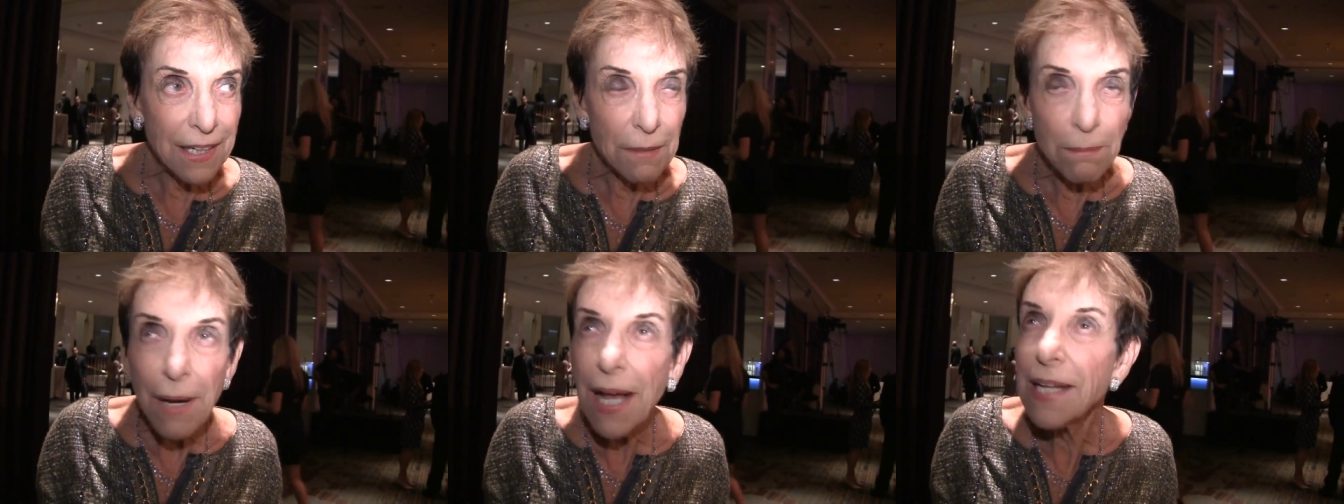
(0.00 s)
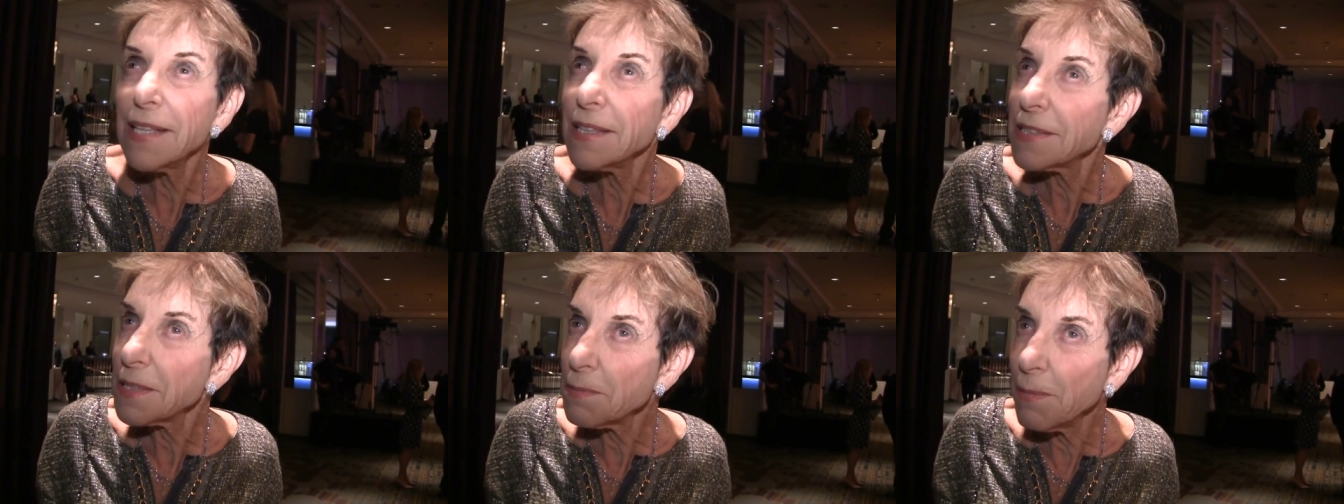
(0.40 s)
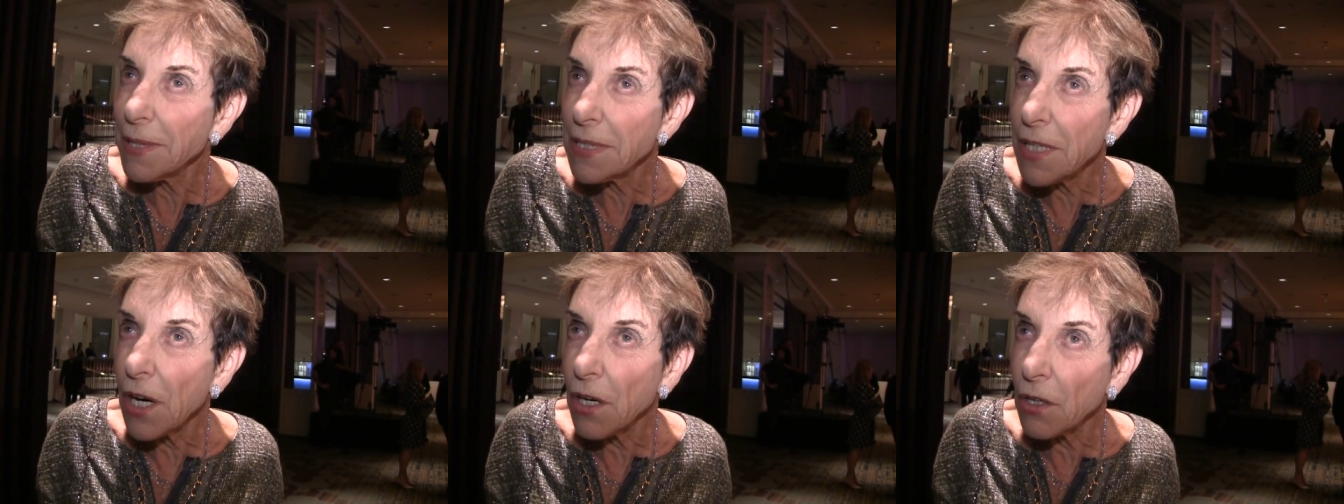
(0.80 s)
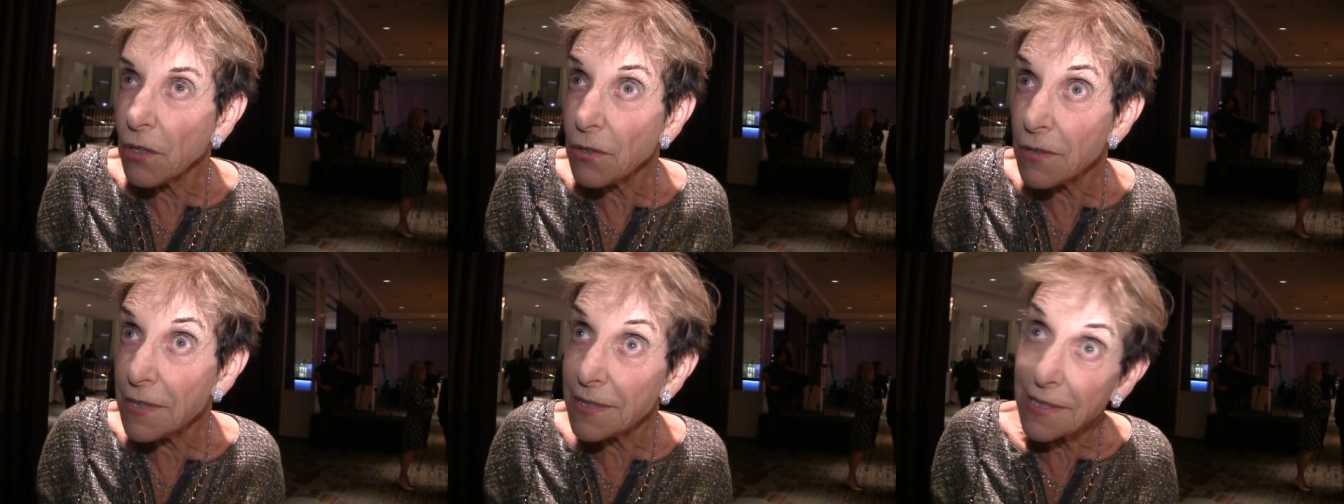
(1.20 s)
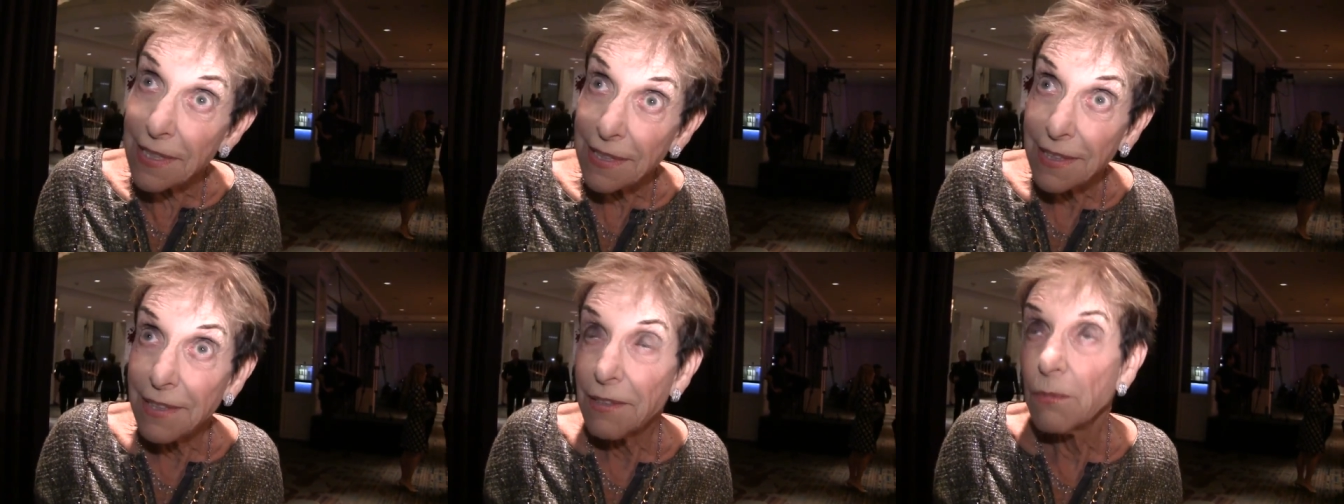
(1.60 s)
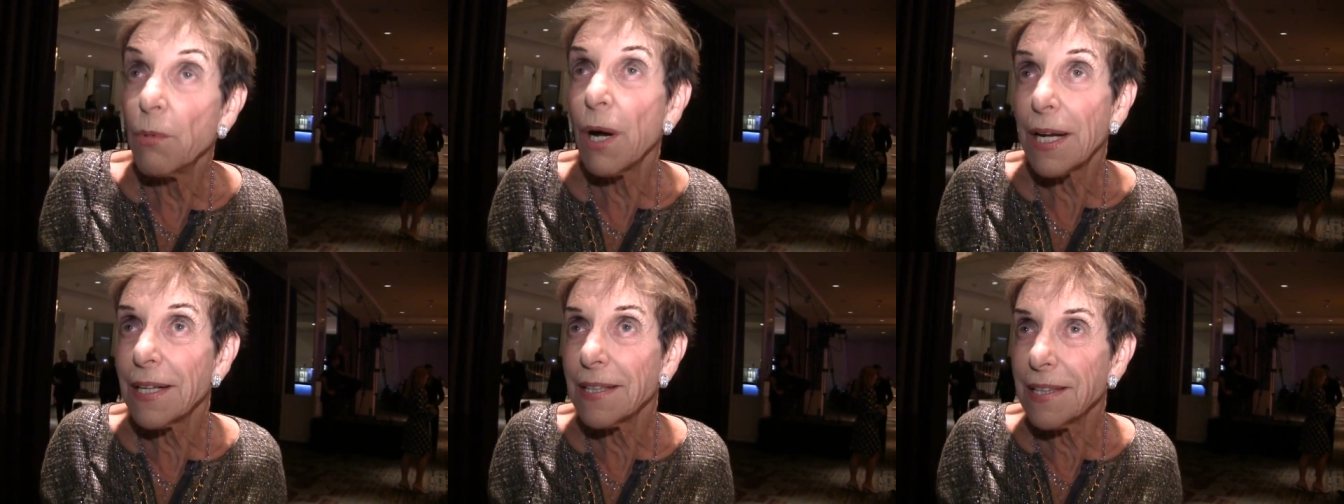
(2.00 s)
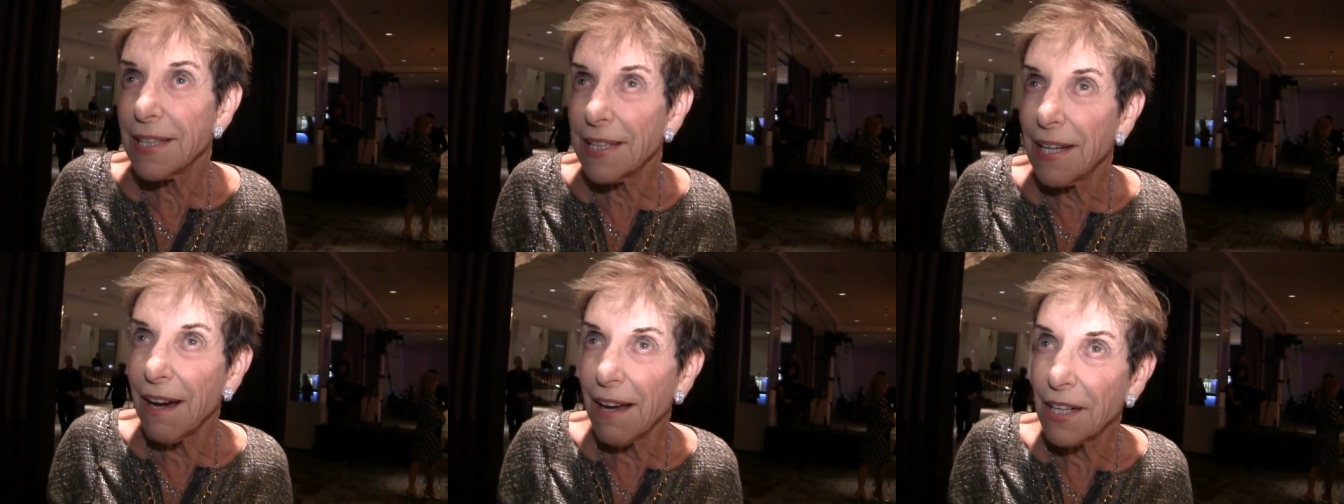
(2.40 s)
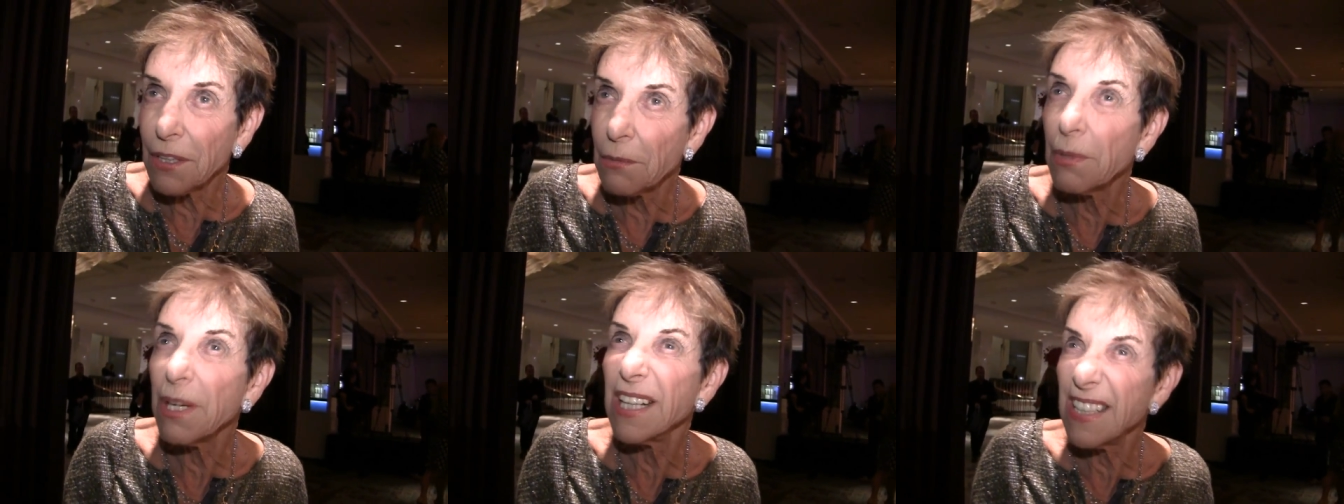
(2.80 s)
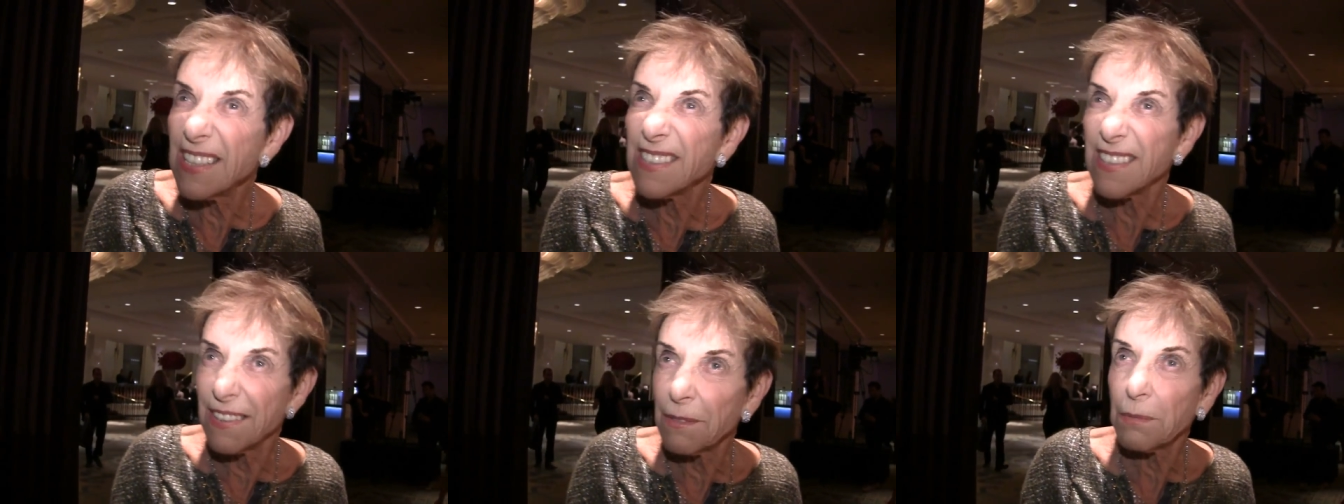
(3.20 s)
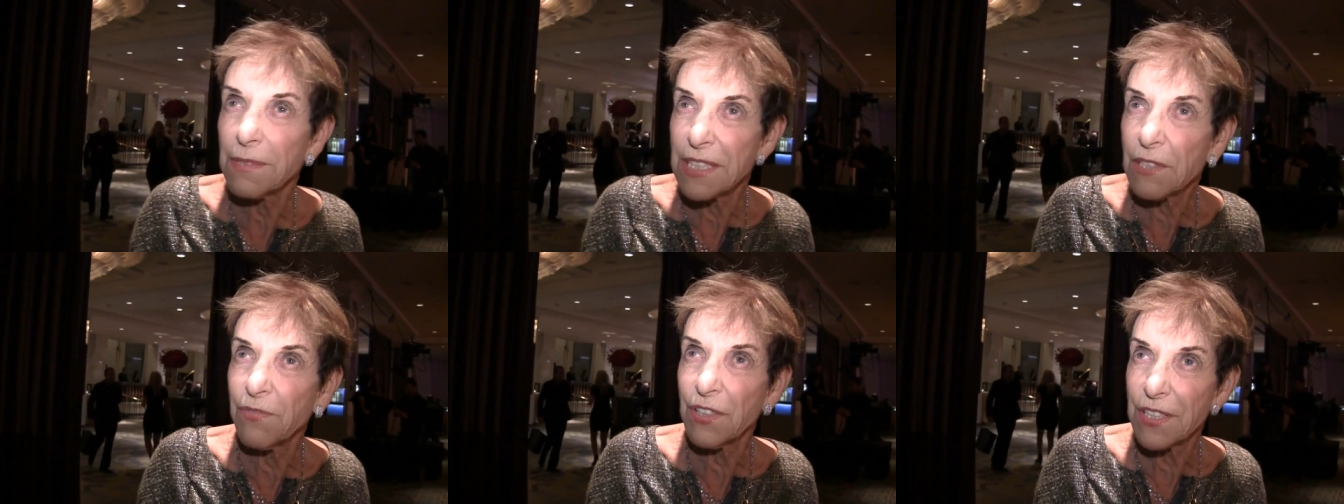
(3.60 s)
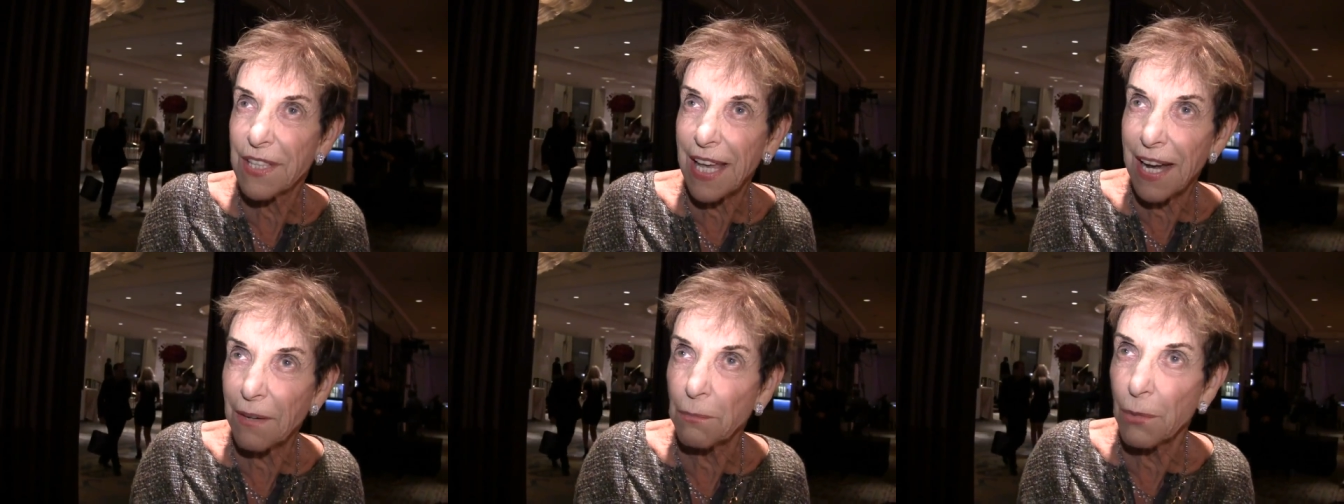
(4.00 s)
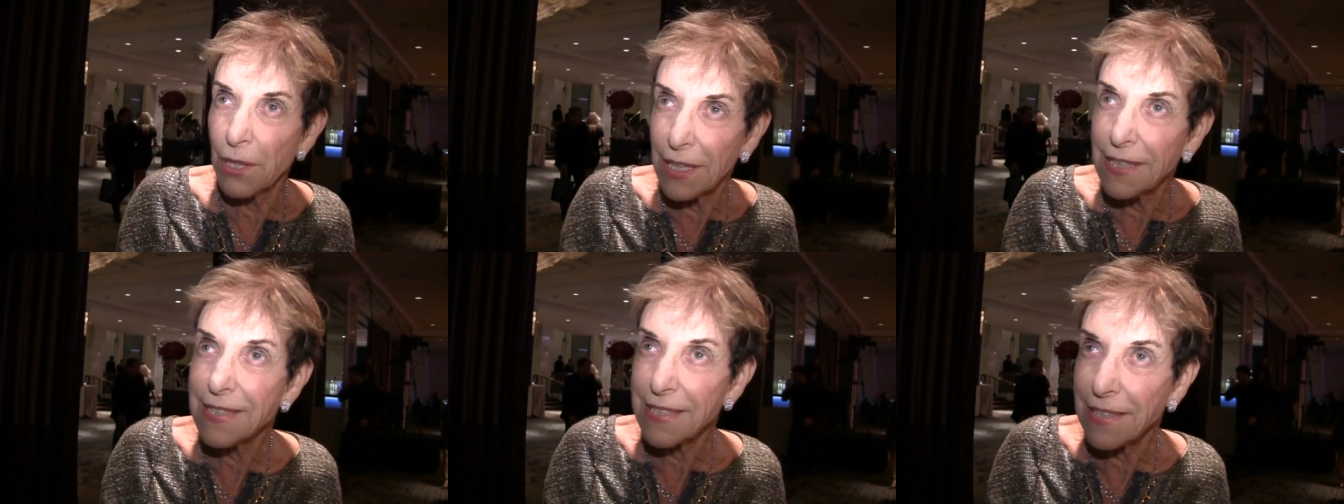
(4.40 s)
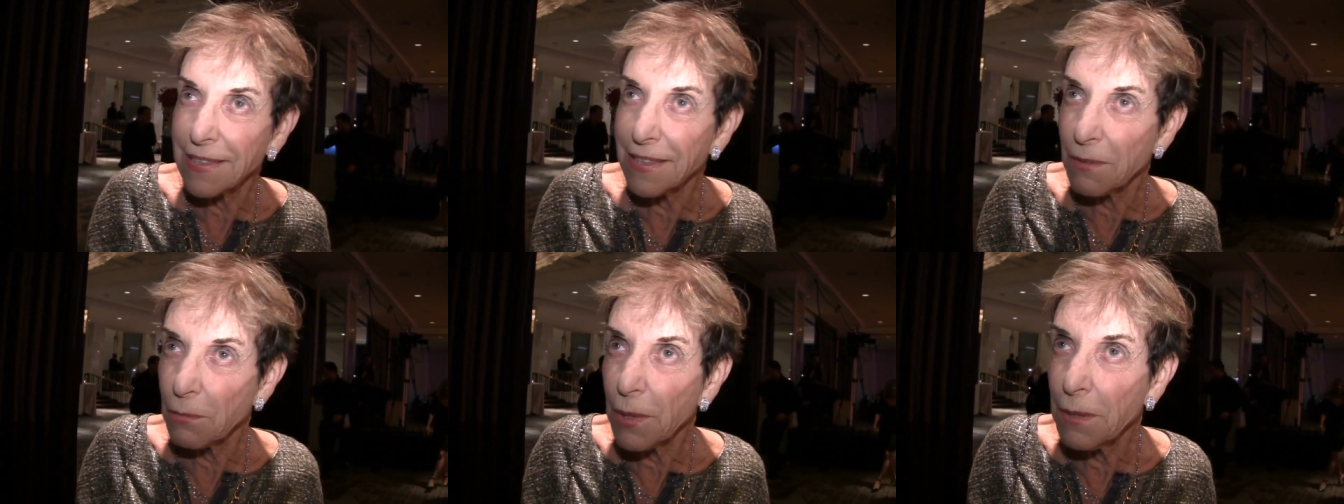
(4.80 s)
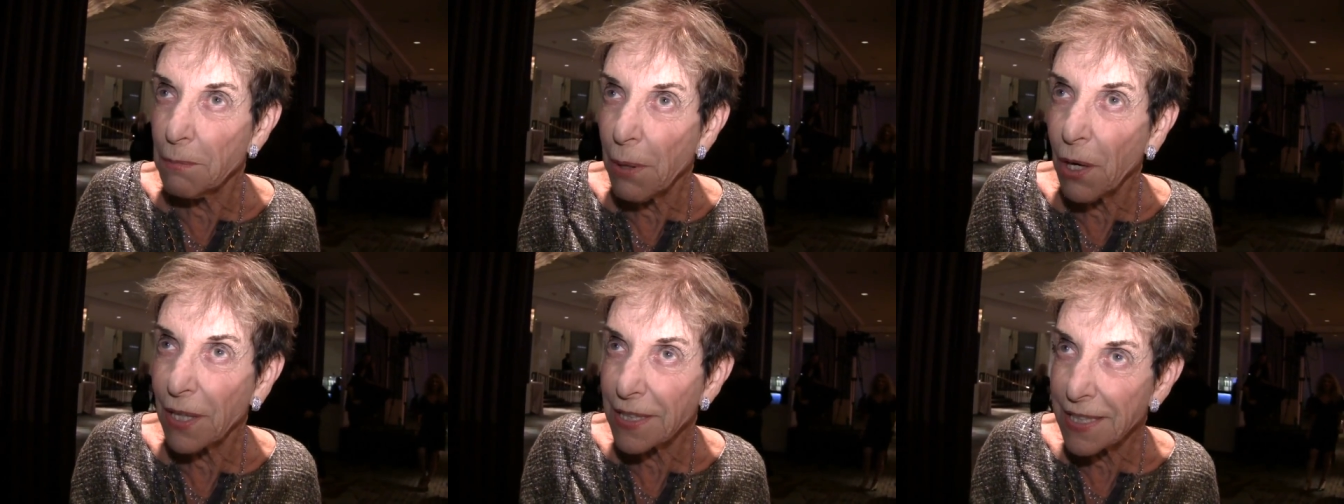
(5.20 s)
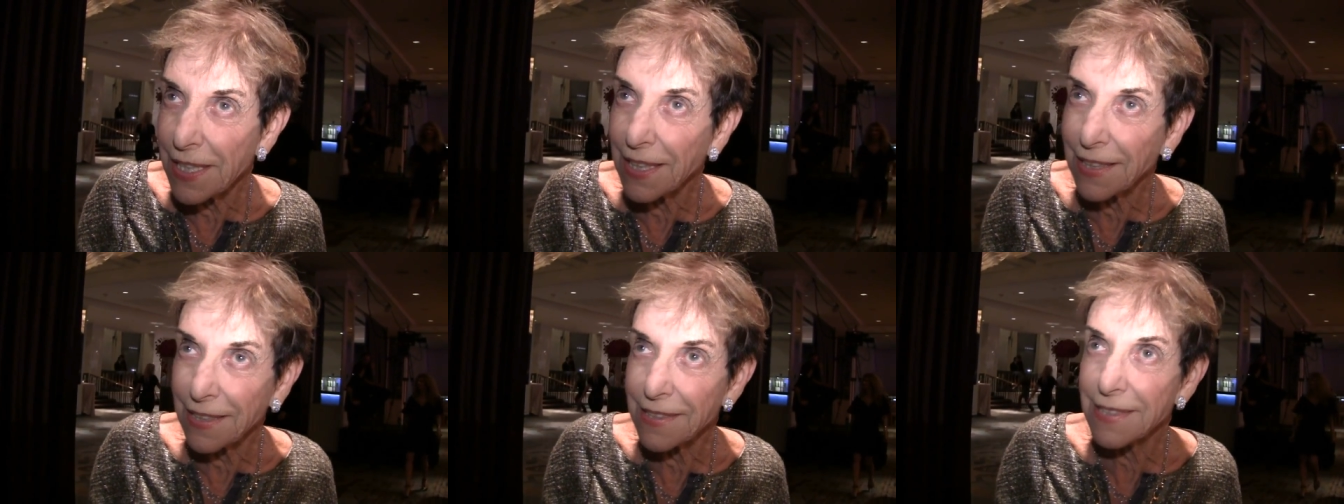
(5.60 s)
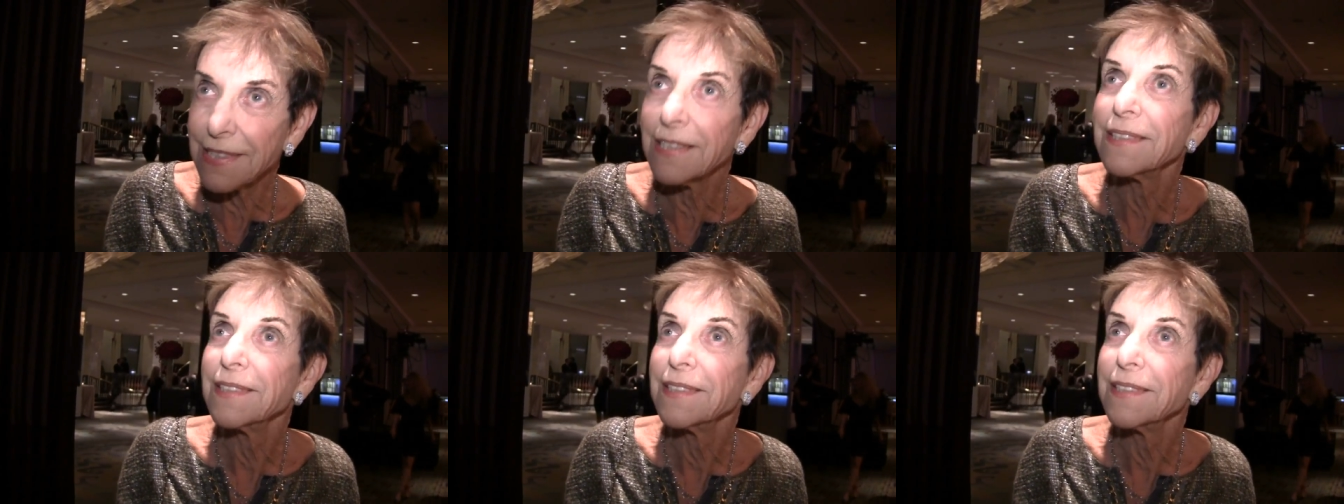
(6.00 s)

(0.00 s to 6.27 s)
my husband knows one of the honorees, or it was for that reason that we bought tickets.